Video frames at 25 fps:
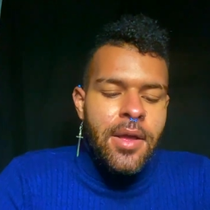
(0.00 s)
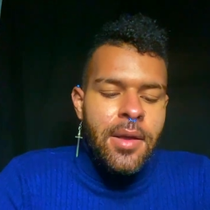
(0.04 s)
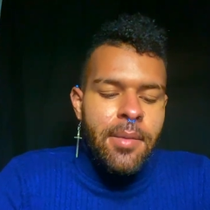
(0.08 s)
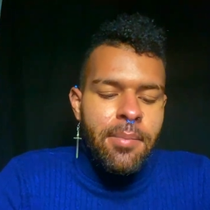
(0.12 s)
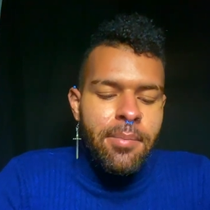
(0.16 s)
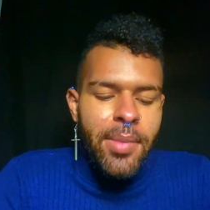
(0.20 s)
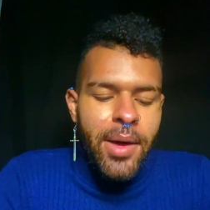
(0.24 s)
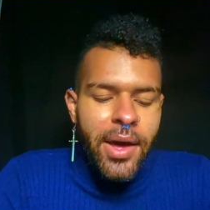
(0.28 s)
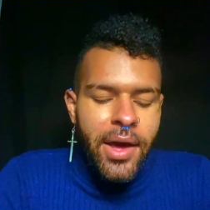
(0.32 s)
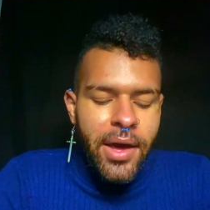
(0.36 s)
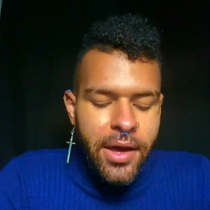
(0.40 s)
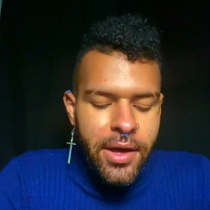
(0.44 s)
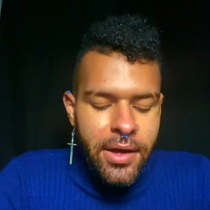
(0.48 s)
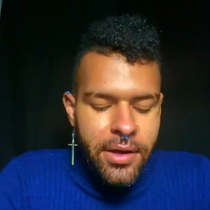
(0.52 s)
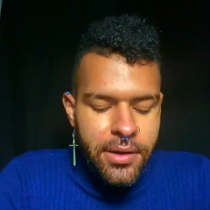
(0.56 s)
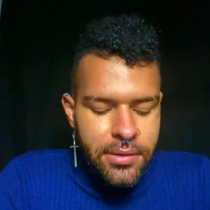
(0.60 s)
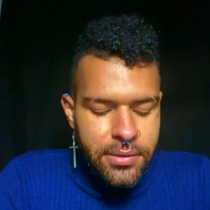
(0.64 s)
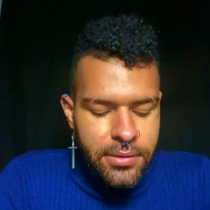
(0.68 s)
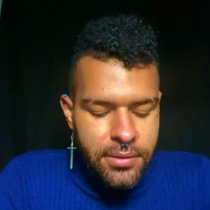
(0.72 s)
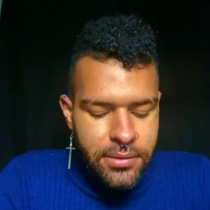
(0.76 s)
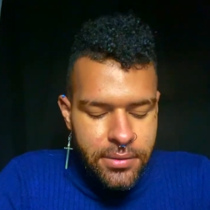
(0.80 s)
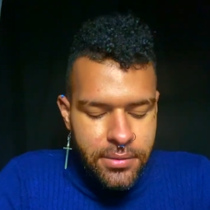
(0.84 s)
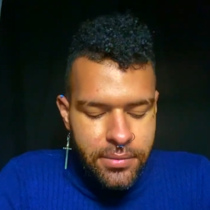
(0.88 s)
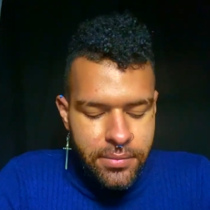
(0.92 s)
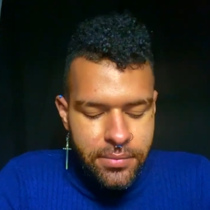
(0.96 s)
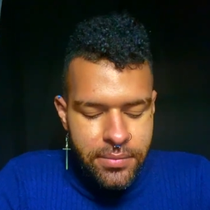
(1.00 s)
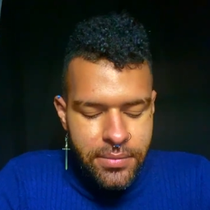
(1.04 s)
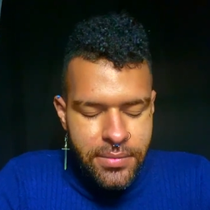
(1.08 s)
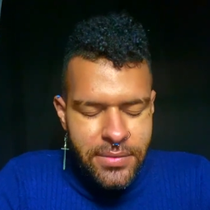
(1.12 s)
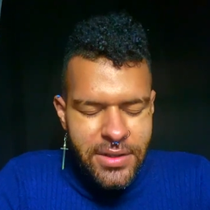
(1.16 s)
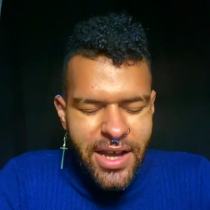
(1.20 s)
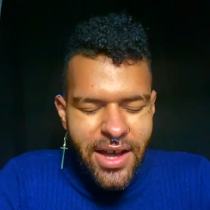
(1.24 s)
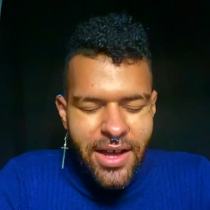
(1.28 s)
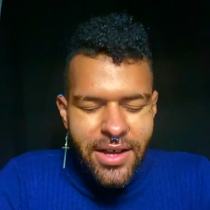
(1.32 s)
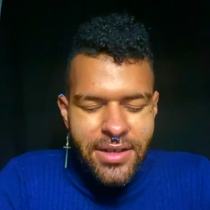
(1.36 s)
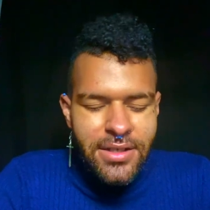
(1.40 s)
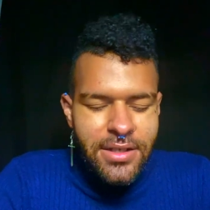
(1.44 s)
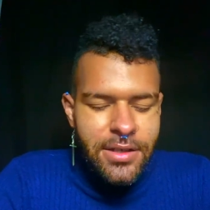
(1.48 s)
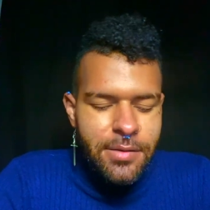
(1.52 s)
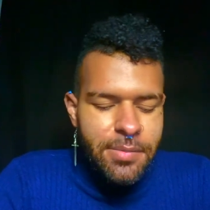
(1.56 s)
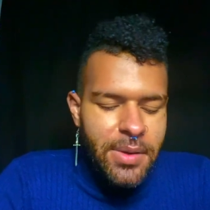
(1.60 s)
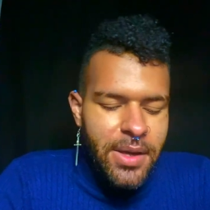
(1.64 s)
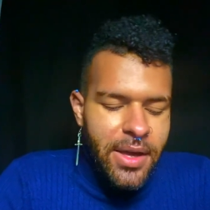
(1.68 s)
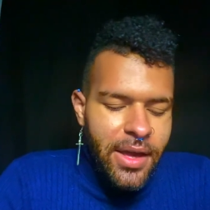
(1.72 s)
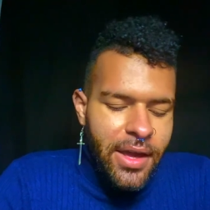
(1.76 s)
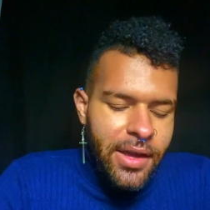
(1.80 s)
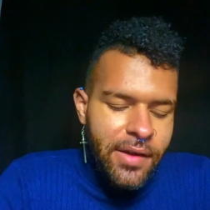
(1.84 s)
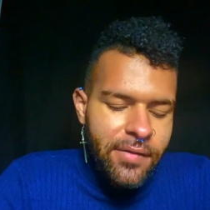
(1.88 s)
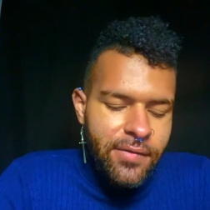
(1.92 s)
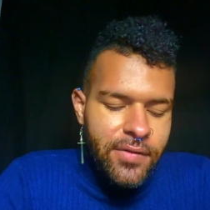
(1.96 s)
bad, toxic
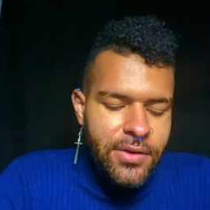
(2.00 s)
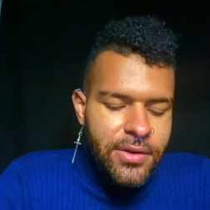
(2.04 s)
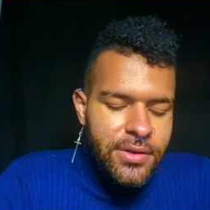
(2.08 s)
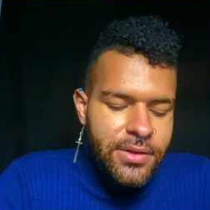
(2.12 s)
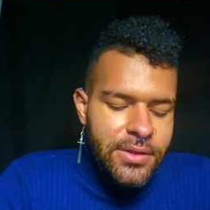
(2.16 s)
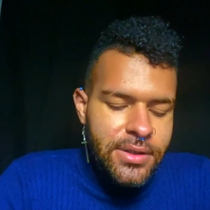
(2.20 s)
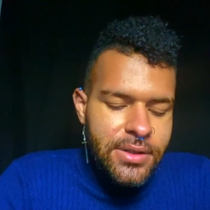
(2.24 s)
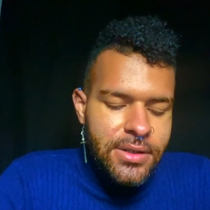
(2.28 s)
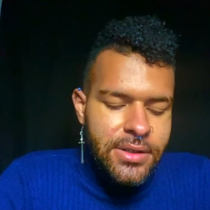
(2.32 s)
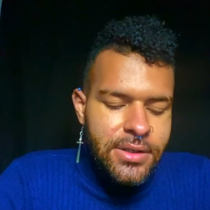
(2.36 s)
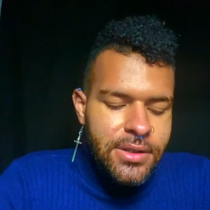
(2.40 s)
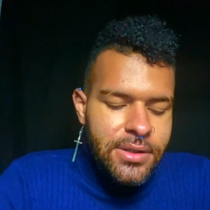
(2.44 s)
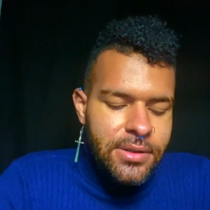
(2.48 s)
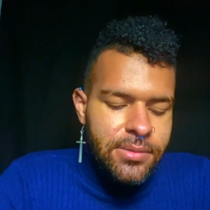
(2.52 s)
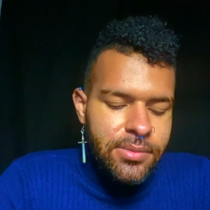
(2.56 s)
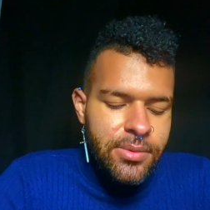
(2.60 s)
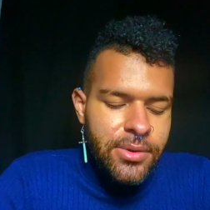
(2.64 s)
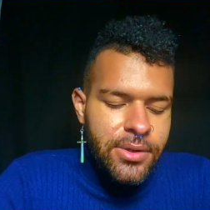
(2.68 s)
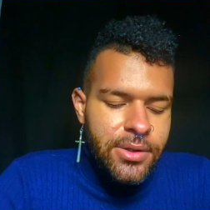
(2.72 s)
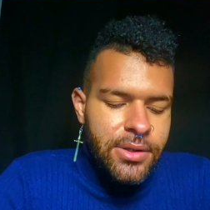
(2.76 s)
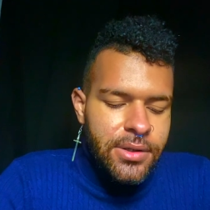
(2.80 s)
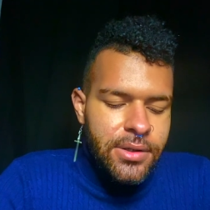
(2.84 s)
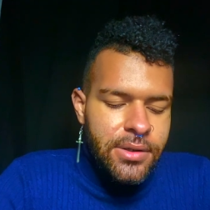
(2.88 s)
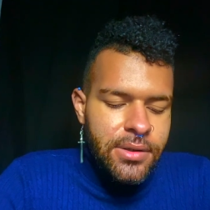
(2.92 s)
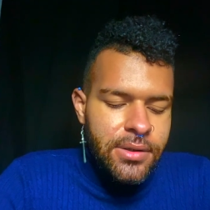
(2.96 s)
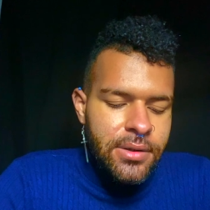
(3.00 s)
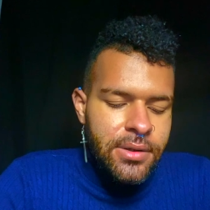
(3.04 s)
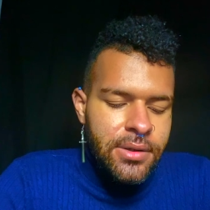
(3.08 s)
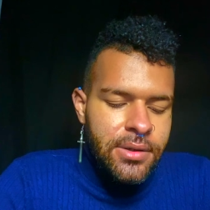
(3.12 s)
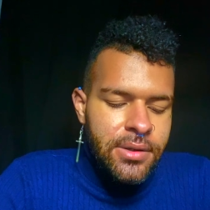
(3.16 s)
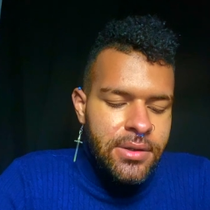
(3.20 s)
behaviors just were